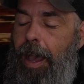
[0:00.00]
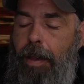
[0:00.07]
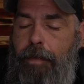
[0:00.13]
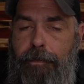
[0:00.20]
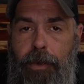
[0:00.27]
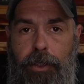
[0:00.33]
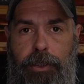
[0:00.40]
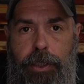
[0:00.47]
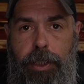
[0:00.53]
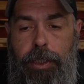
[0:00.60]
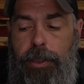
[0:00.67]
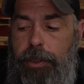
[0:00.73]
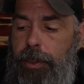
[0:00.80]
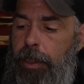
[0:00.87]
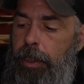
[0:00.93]

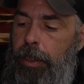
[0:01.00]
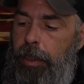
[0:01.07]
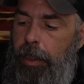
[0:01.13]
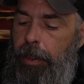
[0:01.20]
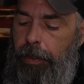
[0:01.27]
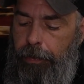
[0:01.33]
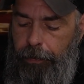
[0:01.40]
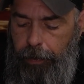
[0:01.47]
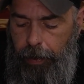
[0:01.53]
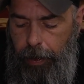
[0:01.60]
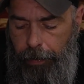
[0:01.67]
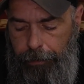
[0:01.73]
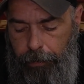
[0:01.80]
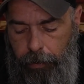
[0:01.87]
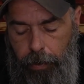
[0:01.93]
Versus the
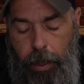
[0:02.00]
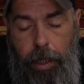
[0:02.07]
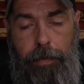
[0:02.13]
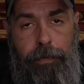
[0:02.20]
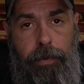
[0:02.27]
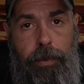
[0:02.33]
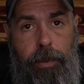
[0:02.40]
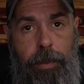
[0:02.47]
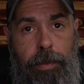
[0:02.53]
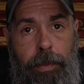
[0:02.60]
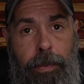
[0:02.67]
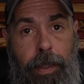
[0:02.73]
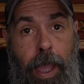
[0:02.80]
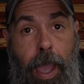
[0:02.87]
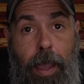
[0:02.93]
other gloves
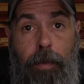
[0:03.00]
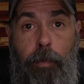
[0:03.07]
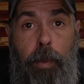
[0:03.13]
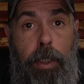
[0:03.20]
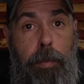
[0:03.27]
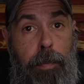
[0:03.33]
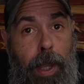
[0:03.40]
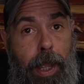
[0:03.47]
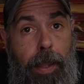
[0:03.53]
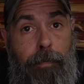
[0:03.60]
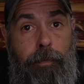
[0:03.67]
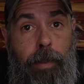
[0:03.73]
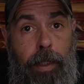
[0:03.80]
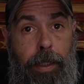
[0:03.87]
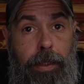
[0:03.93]
that, when you buy them,